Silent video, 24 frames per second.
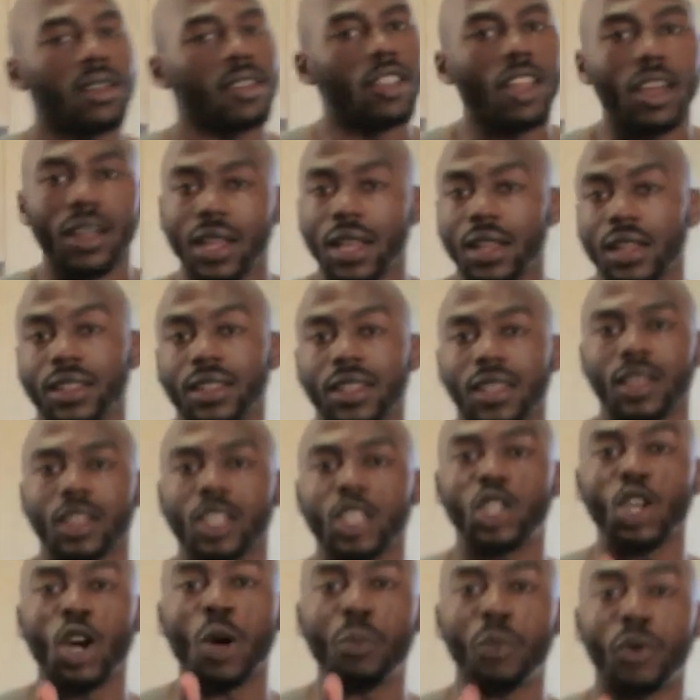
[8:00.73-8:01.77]
Not anything.
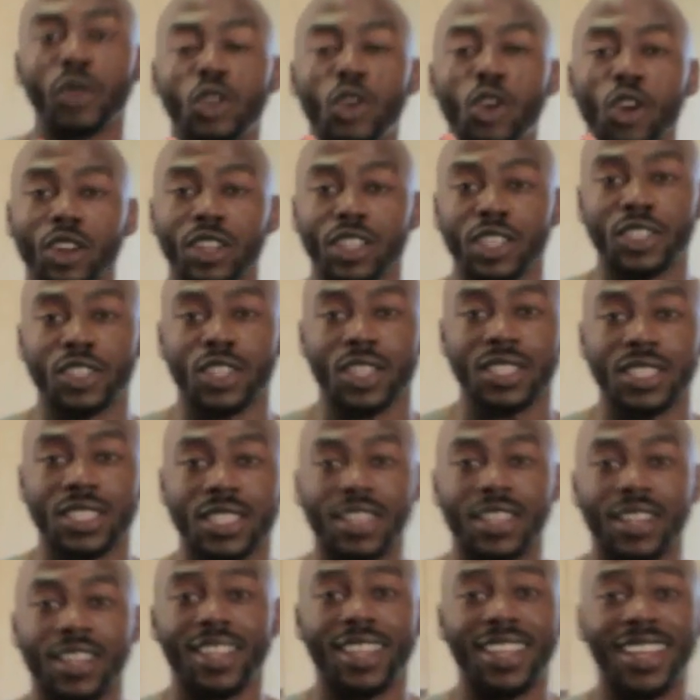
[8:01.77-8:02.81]
Don't put garlic sauce in
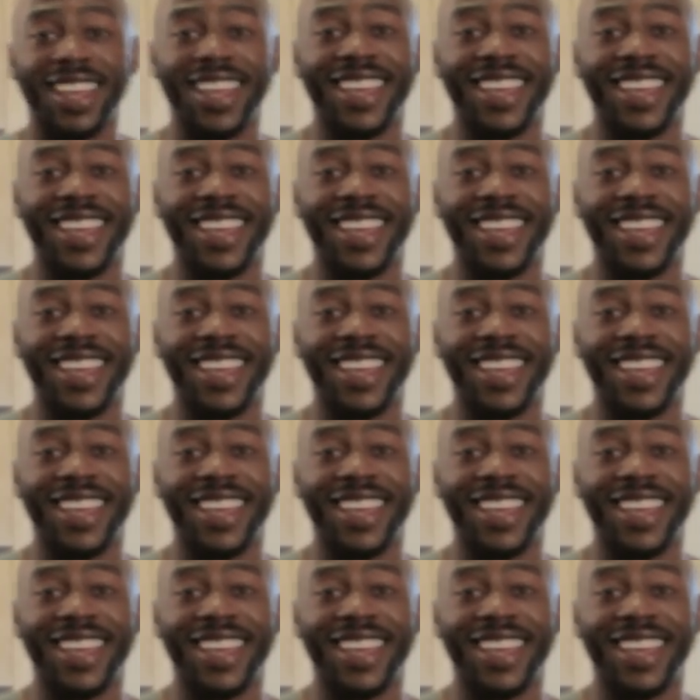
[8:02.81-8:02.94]
there.